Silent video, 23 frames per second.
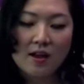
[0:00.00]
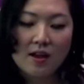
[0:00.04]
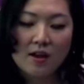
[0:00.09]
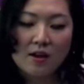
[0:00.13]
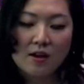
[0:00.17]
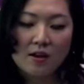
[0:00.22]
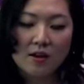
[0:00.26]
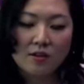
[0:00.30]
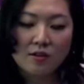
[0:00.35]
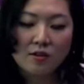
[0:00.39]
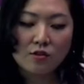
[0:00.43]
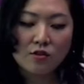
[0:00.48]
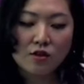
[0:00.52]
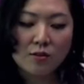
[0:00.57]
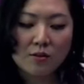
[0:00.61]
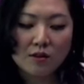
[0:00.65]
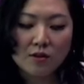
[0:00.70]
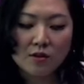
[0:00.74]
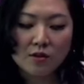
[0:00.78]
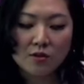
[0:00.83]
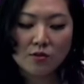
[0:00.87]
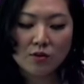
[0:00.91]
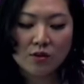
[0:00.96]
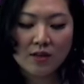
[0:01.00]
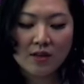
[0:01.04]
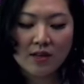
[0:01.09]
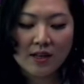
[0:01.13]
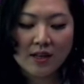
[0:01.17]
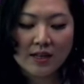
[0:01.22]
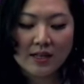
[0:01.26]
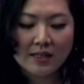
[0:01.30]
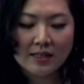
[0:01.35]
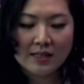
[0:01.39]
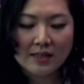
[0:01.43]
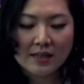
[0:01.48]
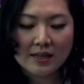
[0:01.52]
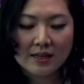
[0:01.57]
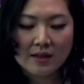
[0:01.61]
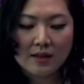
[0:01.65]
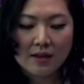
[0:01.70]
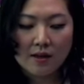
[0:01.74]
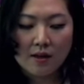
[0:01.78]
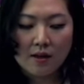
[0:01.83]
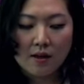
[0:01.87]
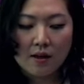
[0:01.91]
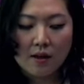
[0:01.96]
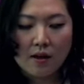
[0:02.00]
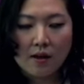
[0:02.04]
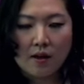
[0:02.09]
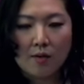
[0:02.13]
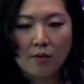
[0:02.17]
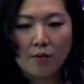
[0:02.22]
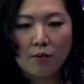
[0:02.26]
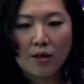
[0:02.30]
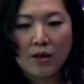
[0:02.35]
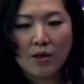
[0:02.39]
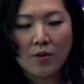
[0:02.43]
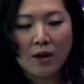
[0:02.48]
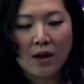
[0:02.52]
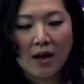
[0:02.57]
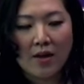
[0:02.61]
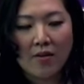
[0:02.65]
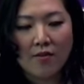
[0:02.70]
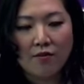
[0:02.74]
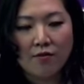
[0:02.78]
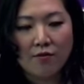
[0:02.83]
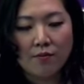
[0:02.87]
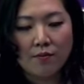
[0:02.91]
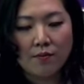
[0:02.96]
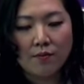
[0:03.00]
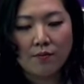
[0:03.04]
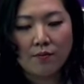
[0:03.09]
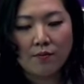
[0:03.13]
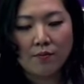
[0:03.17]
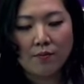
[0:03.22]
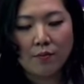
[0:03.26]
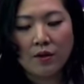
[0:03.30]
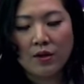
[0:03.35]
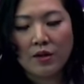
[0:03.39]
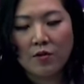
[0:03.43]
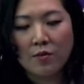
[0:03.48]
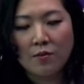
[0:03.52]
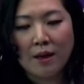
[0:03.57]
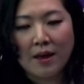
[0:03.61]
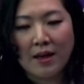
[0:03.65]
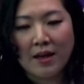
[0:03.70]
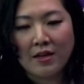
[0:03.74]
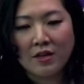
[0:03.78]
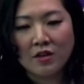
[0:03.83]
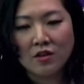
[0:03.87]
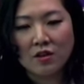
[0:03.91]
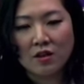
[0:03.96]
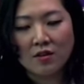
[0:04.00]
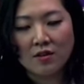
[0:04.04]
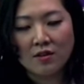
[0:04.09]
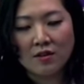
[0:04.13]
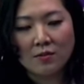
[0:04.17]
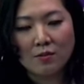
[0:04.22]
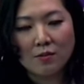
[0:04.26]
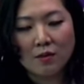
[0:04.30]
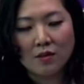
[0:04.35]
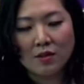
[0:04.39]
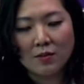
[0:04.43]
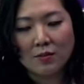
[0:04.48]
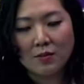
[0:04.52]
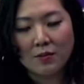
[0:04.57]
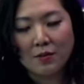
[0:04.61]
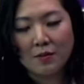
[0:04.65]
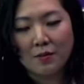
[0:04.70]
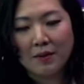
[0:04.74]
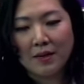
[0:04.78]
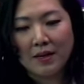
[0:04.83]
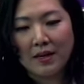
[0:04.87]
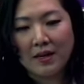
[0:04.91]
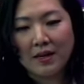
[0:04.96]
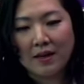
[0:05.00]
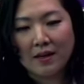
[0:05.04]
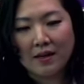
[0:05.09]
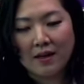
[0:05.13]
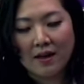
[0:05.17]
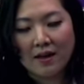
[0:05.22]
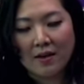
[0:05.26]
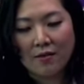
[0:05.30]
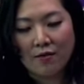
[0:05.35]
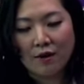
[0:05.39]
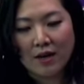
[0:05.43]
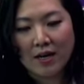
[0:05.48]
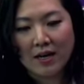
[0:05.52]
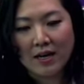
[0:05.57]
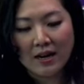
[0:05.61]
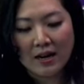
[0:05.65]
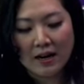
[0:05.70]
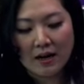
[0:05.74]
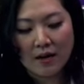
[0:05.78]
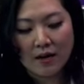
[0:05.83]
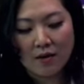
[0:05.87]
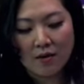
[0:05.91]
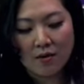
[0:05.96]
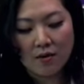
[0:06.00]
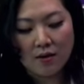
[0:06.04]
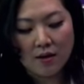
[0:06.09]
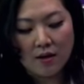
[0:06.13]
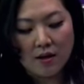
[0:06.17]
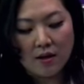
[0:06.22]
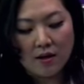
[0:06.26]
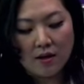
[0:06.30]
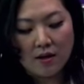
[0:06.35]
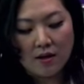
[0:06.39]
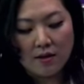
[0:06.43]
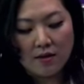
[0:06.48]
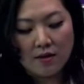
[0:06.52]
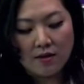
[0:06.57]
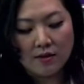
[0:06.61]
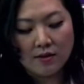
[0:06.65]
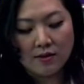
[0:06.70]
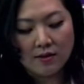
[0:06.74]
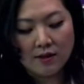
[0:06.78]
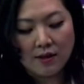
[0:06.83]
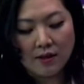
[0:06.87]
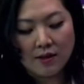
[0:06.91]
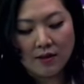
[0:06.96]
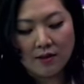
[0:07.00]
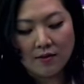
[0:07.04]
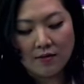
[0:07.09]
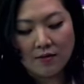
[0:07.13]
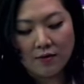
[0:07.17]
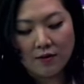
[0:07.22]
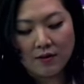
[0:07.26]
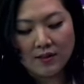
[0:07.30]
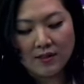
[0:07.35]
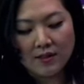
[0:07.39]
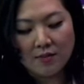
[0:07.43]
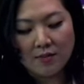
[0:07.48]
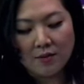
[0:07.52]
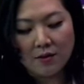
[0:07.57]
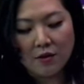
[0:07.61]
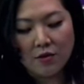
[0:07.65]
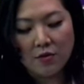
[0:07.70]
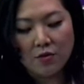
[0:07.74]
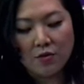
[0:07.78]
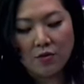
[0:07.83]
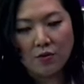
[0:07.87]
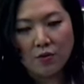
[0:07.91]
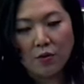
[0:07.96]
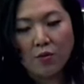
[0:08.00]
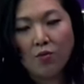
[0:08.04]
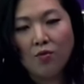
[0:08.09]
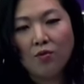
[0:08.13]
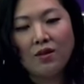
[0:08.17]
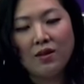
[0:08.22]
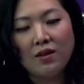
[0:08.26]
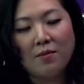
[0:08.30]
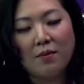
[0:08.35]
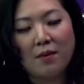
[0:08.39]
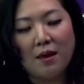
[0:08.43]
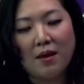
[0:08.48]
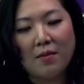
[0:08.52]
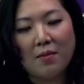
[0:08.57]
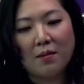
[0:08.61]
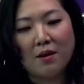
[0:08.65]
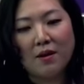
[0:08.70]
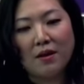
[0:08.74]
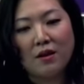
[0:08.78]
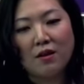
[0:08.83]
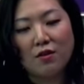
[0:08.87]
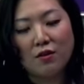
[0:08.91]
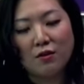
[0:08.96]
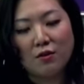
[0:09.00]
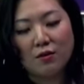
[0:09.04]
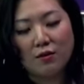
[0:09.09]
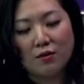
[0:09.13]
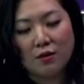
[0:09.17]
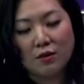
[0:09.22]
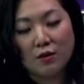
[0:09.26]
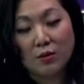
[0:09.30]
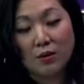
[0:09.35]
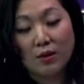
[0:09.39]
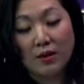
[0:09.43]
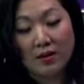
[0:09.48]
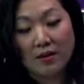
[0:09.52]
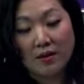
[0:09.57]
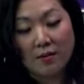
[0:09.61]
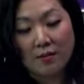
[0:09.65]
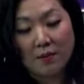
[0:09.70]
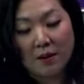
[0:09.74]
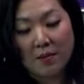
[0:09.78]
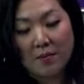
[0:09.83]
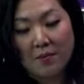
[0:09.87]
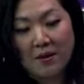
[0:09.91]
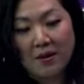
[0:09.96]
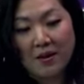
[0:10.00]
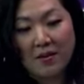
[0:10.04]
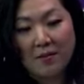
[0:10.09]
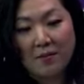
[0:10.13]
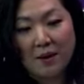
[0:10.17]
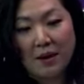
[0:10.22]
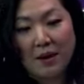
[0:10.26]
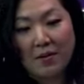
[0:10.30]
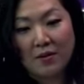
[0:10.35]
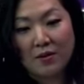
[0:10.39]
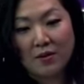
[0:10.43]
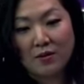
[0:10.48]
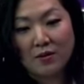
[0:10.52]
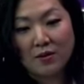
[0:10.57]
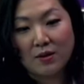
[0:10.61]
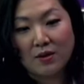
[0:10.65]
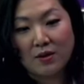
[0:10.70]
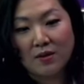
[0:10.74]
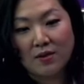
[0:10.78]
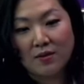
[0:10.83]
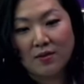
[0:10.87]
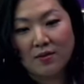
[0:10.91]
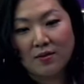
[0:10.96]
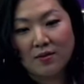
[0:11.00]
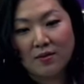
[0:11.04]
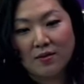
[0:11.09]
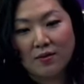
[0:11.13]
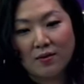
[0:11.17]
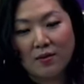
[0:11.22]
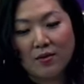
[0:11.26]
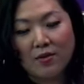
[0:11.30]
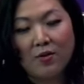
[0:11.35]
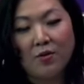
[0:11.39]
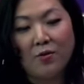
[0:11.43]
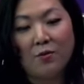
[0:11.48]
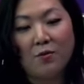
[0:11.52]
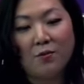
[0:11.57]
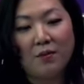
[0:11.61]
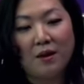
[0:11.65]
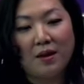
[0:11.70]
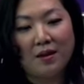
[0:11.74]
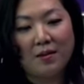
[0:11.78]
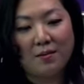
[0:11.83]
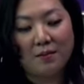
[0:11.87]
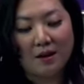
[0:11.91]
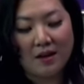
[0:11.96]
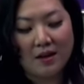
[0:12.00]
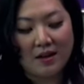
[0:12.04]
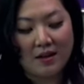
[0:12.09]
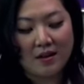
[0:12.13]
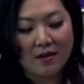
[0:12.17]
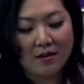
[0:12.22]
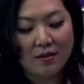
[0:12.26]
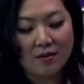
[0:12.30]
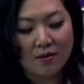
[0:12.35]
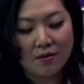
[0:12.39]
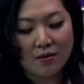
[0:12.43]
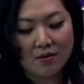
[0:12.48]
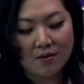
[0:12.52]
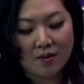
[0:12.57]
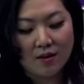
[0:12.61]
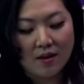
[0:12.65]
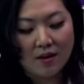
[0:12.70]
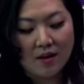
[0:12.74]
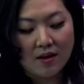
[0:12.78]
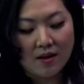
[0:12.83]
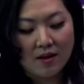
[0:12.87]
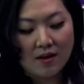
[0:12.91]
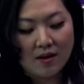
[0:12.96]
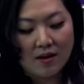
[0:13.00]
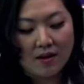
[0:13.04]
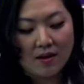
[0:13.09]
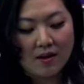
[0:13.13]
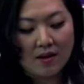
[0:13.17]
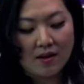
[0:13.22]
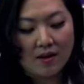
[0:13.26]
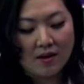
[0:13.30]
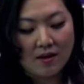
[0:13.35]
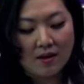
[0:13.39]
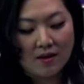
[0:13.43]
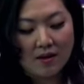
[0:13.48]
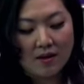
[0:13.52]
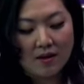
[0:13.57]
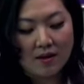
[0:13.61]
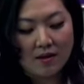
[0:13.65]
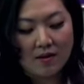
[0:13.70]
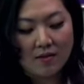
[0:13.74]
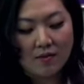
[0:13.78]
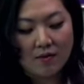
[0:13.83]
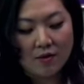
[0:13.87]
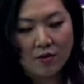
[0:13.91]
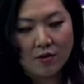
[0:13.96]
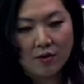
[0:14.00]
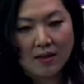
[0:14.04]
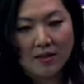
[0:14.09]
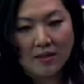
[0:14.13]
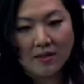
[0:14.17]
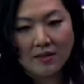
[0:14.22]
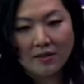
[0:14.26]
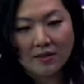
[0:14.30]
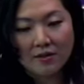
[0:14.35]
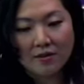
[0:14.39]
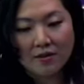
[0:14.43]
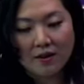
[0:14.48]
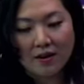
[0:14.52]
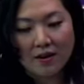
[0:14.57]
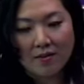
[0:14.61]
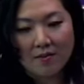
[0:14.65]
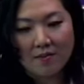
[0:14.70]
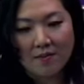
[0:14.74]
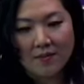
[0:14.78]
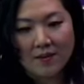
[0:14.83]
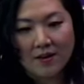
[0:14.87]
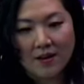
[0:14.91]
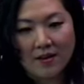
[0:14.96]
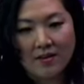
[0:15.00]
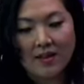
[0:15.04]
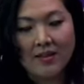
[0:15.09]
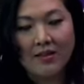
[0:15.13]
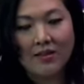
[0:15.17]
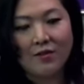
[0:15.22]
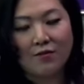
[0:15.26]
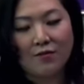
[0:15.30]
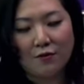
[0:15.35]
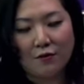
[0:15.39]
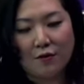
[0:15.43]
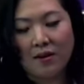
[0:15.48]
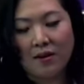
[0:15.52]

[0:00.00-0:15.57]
uh, streamers realize that um, when you have when you're managing all this multiple media, and right now there's not for example you don't really make money through twitter by being a power twitter user or you don't make money through uh, through instagram unless you